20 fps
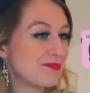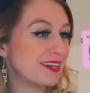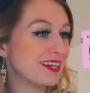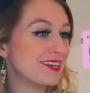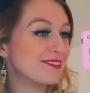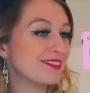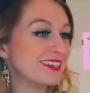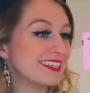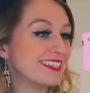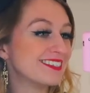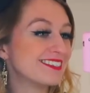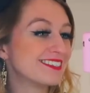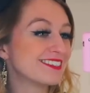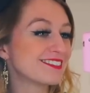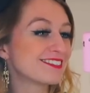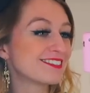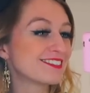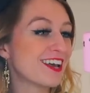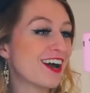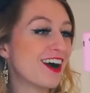my lovelies,
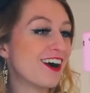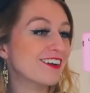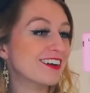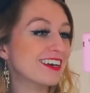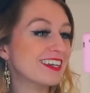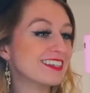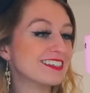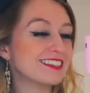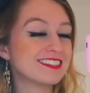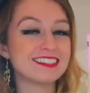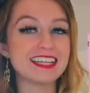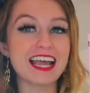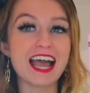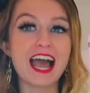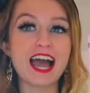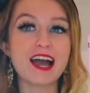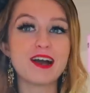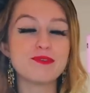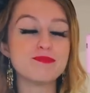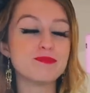so it is
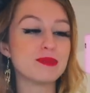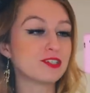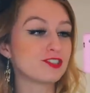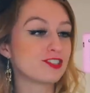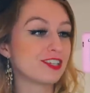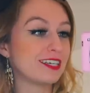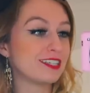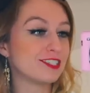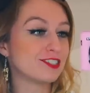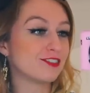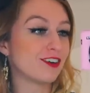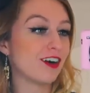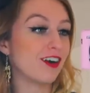now much later